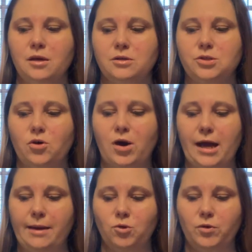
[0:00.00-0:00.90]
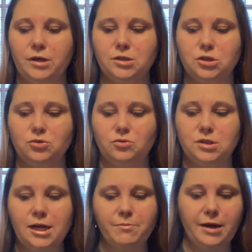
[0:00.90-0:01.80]
So I'm going to
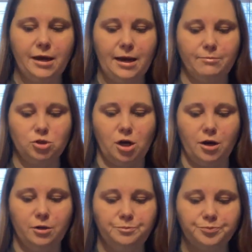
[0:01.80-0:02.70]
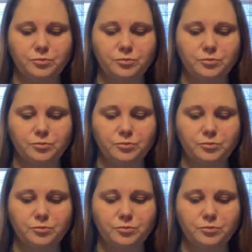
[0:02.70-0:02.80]
take my calm jar